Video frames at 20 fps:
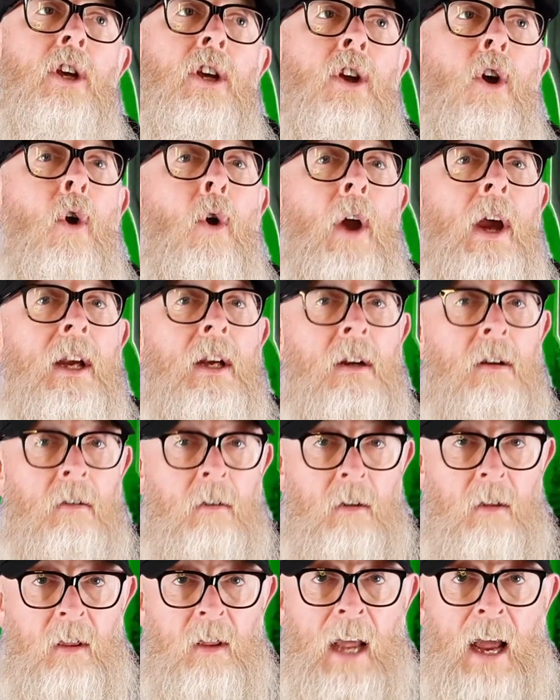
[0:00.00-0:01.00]
to coin
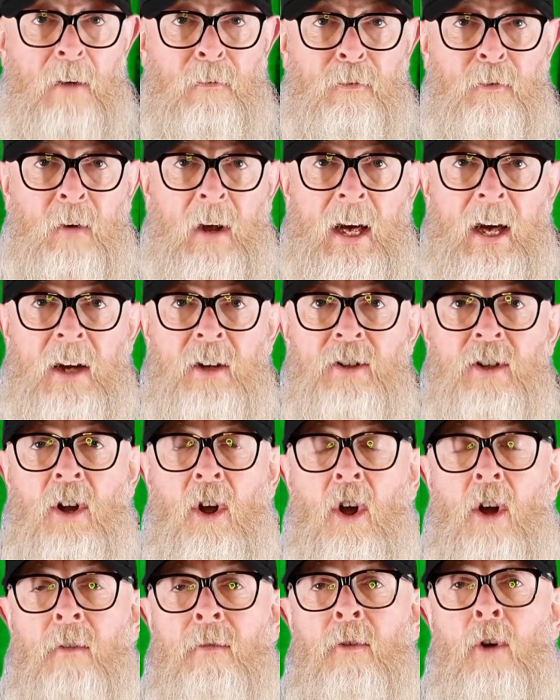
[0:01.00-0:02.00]
that phrase
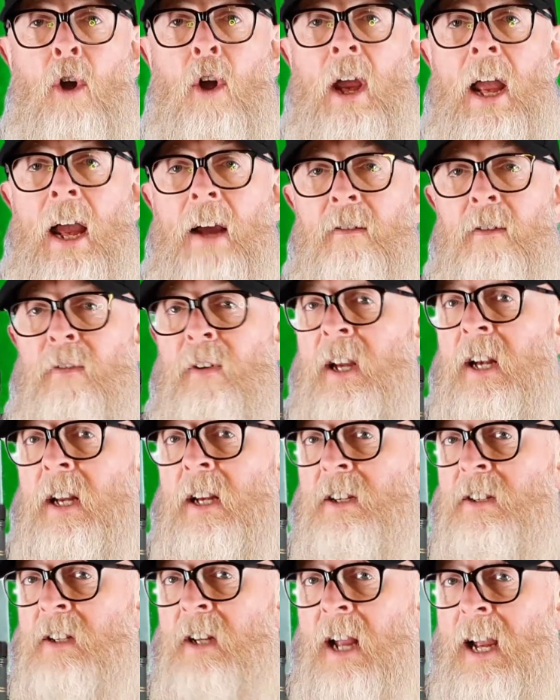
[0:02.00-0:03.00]
of Roy
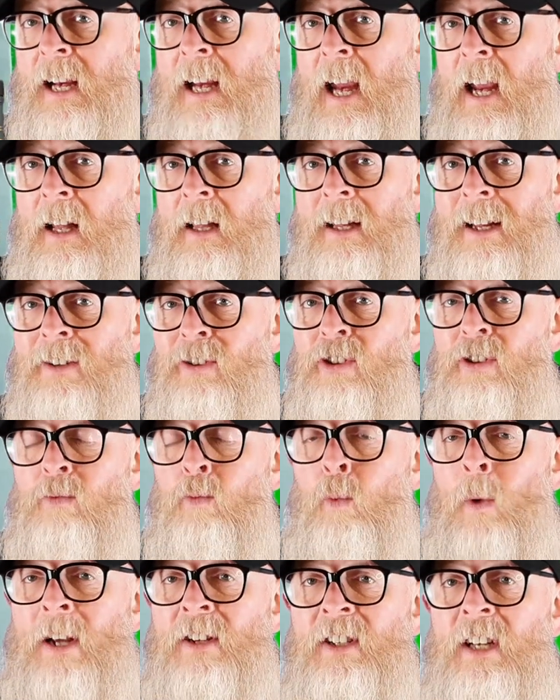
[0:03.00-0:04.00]
Aquavitti's, again, this is
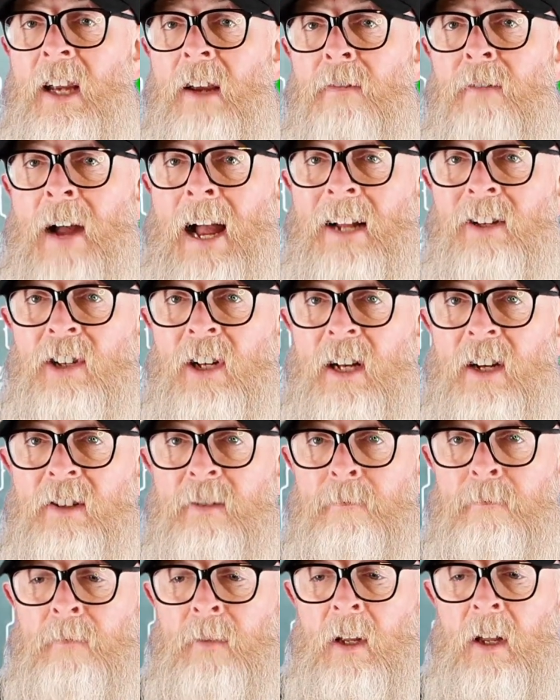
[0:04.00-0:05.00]
whiskey
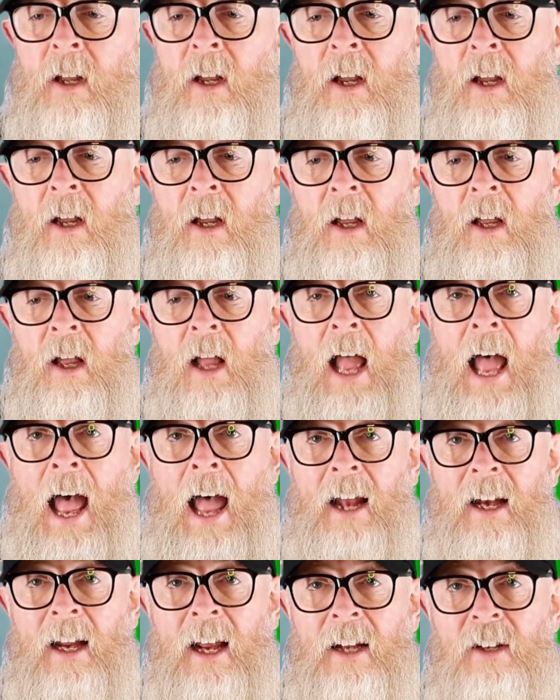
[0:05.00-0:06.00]
evangelism
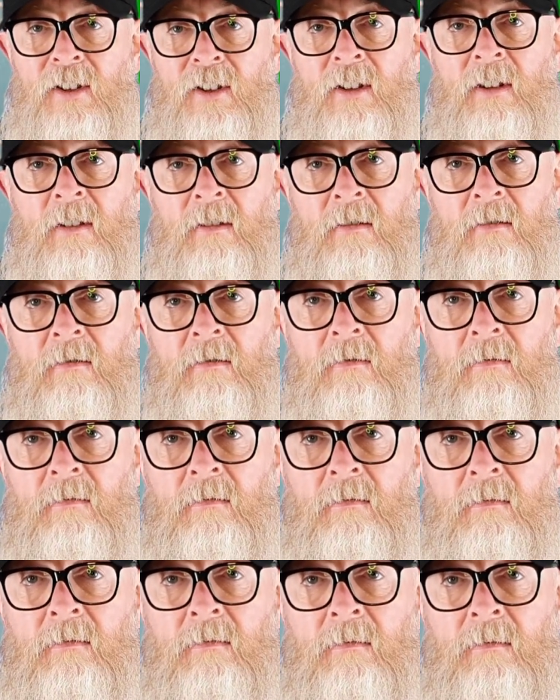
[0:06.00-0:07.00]
at its
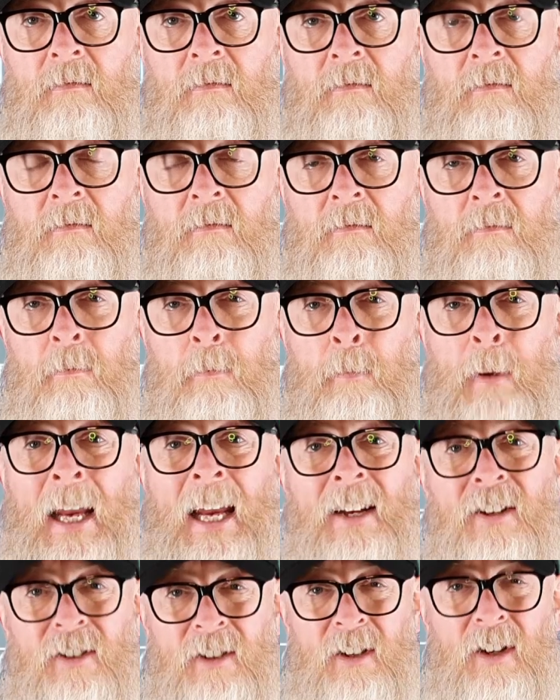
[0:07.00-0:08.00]

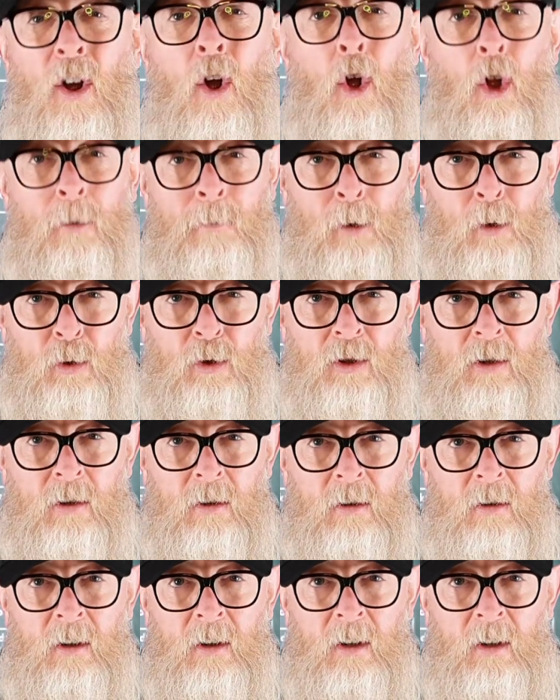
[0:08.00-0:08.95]
base almost.